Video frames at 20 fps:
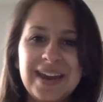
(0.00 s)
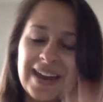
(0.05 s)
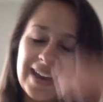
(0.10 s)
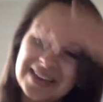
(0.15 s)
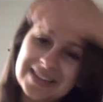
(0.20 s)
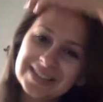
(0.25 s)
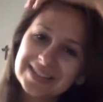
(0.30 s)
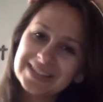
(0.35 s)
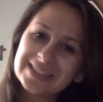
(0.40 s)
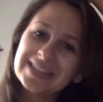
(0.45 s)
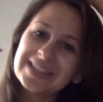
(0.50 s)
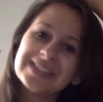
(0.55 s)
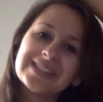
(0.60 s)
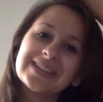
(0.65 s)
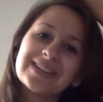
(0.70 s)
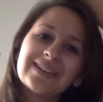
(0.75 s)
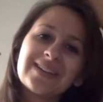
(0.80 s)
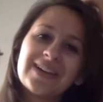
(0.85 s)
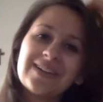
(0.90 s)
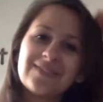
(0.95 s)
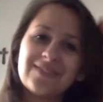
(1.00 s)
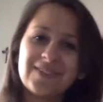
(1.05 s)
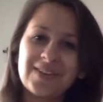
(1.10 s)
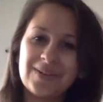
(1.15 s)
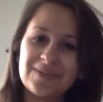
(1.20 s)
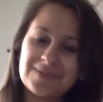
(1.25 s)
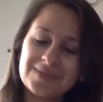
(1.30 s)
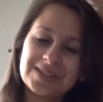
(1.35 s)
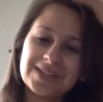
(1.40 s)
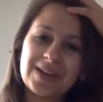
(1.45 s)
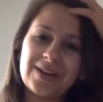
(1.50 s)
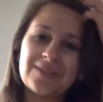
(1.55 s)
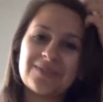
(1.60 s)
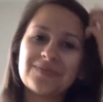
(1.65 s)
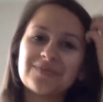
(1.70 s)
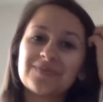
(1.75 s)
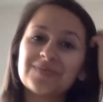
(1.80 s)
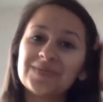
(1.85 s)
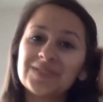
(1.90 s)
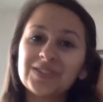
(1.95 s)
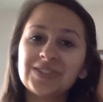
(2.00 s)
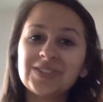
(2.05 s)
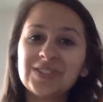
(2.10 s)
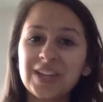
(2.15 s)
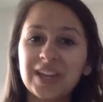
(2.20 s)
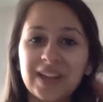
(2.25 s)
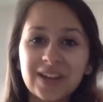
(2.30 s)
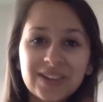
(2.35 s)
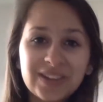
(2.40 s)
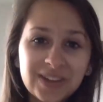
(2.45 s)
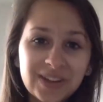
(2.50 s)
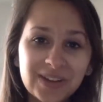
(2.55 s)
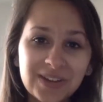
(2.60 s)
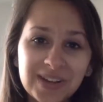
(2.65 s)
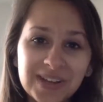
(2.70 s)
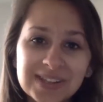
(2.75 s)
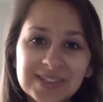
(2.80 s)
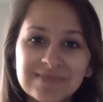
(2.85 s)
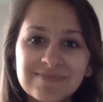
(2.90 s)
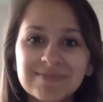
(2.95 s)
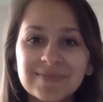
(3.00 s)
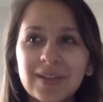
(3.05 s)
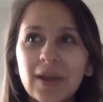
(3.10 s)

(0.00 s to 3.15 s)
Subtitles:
it's a great film. So, check out the Goonies.